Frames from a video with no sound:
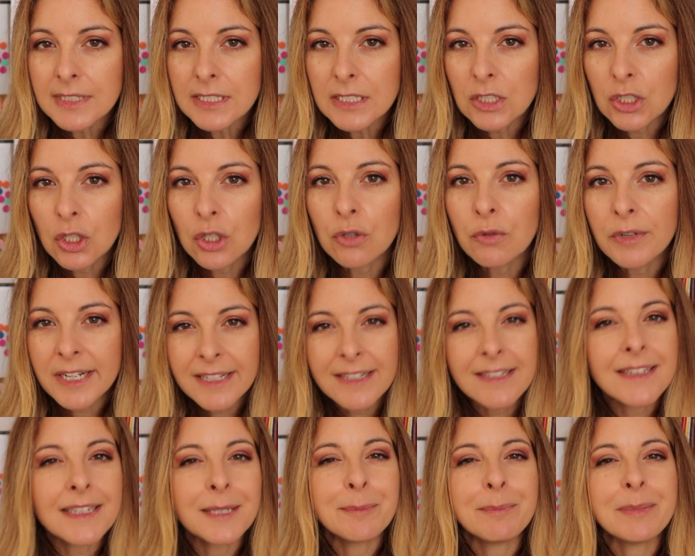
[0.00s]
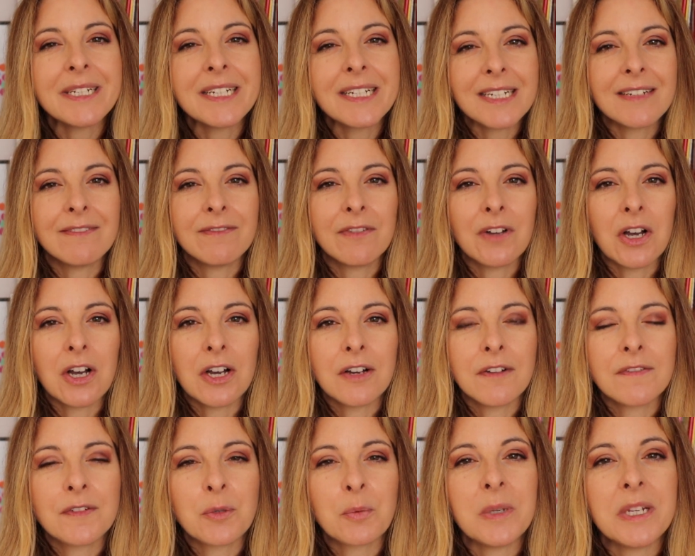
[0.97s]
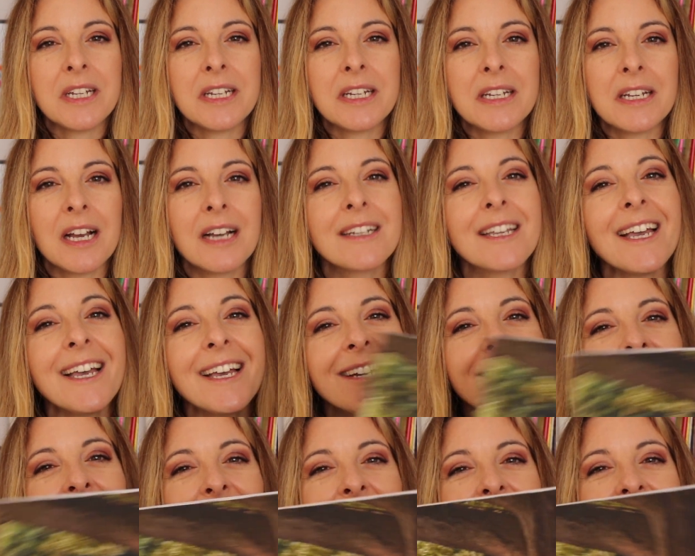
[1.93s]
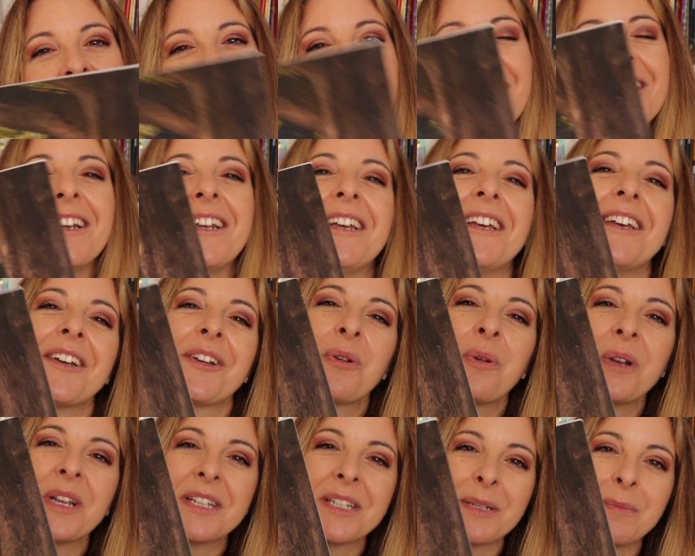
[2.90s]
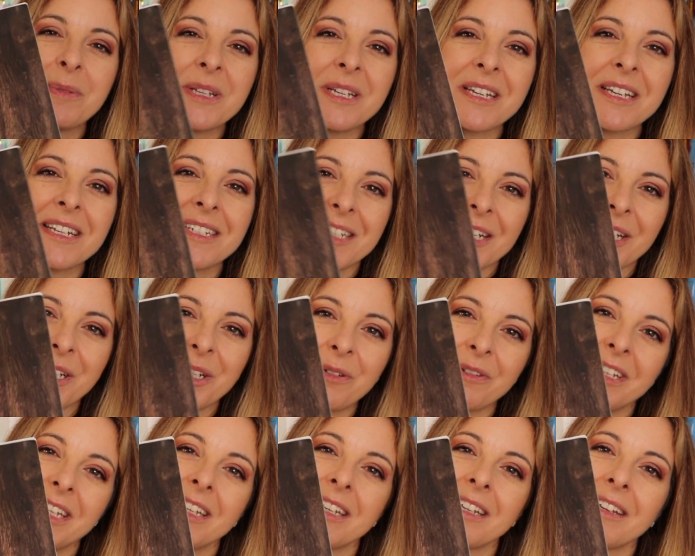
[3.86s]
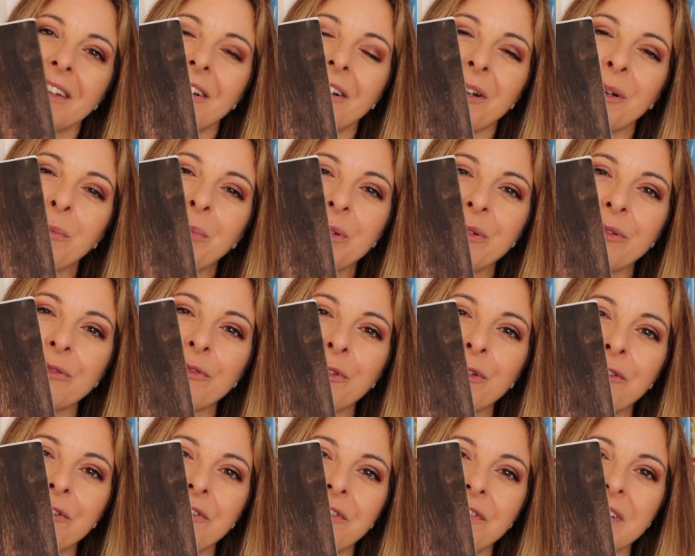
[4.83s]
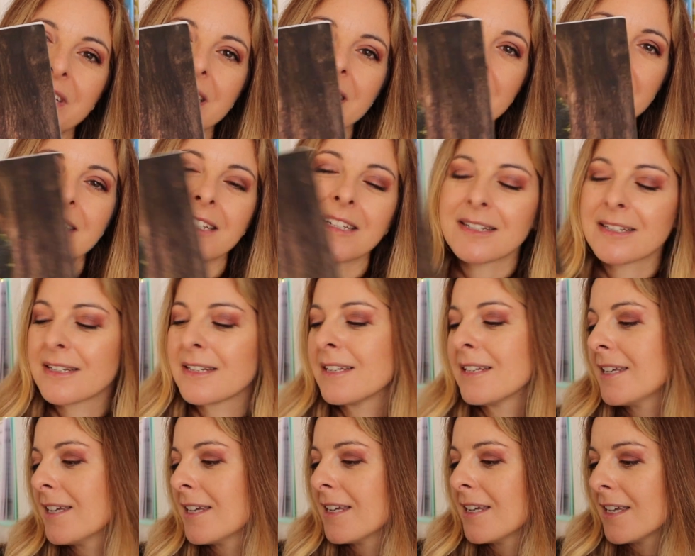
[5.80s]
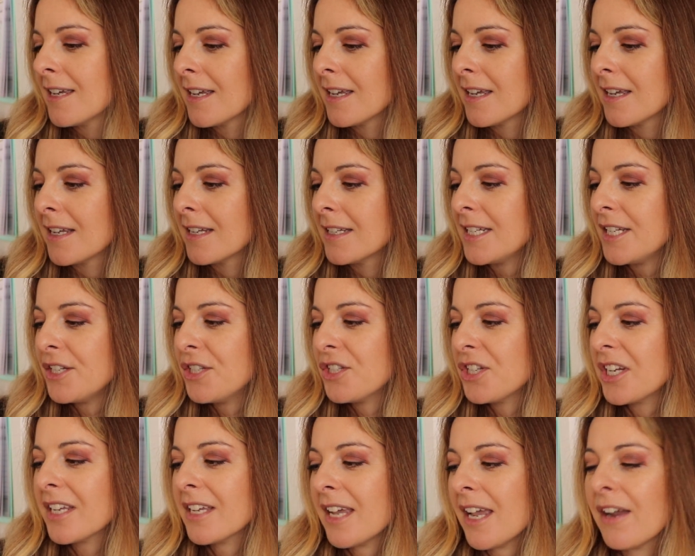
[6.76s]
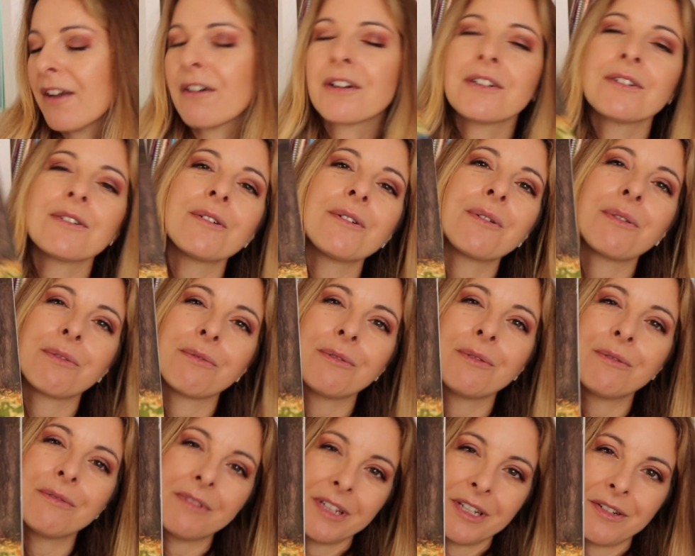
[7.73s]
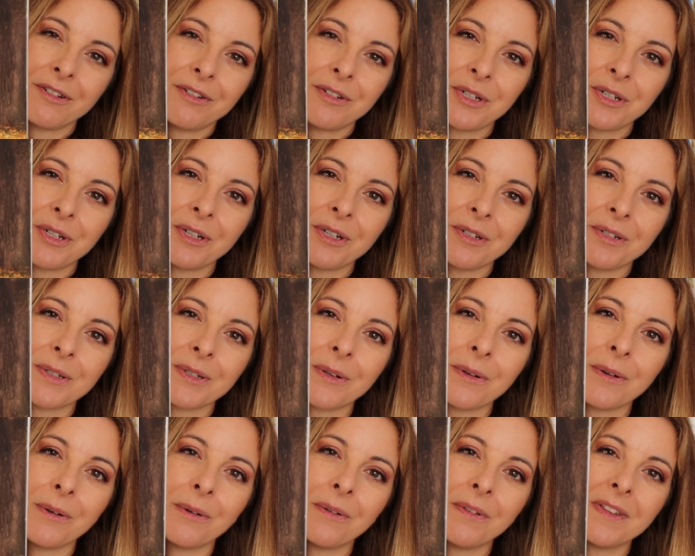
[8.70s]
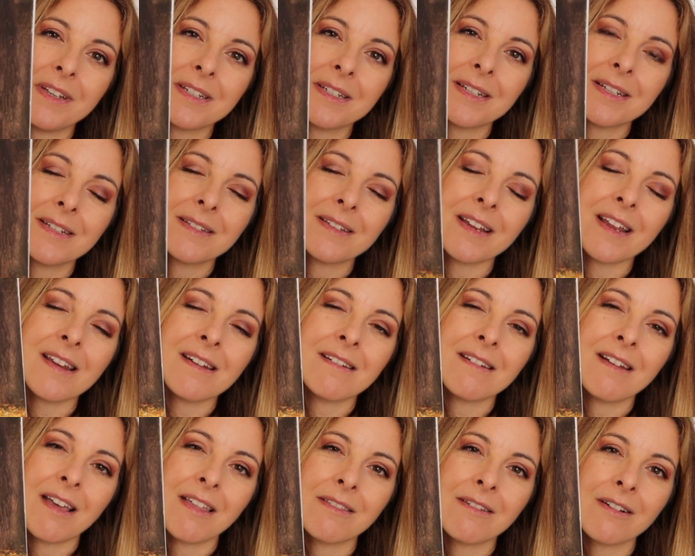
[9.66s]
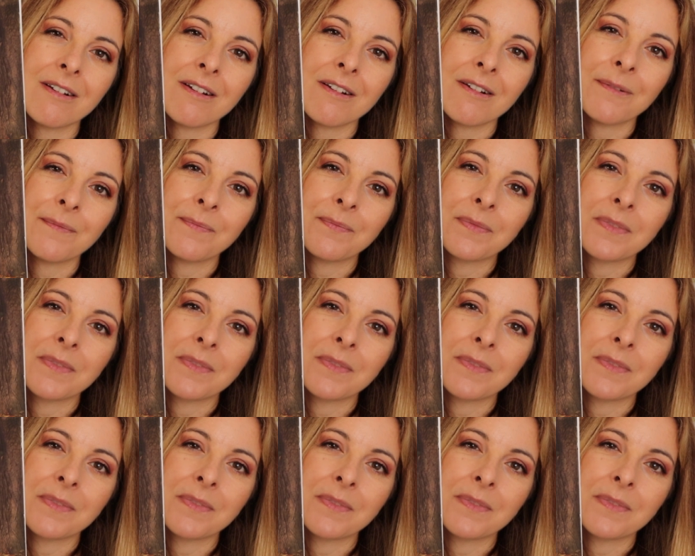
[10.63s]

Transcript: curriculum being involved, we again are going to be continuing our Beautiful Feet, teaching character through literature. So this is another